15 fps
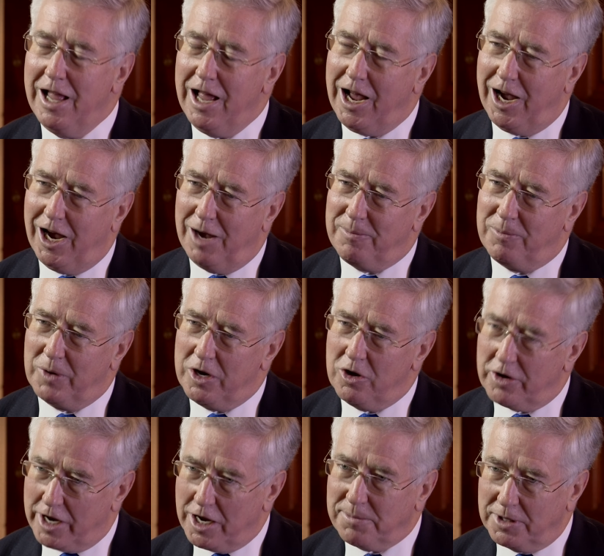Um, we're
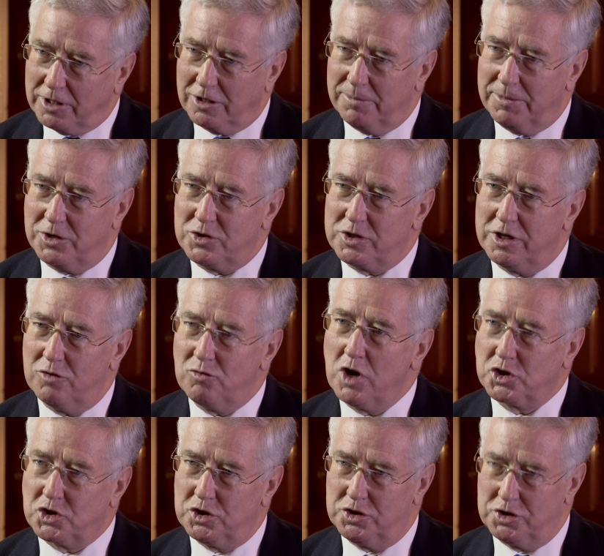not aiming them at uh,
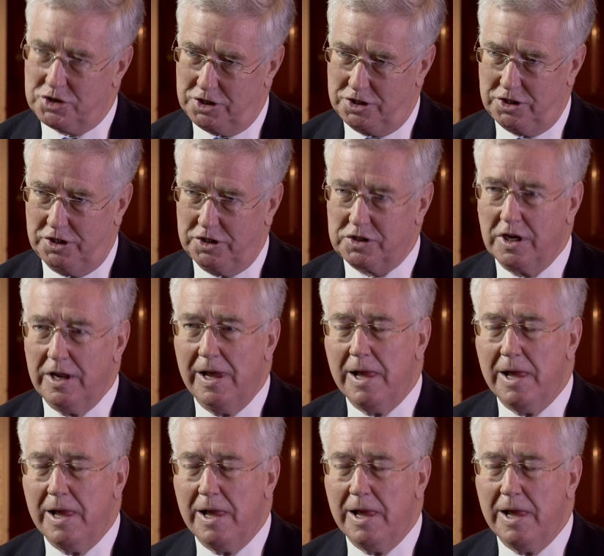Russian cities.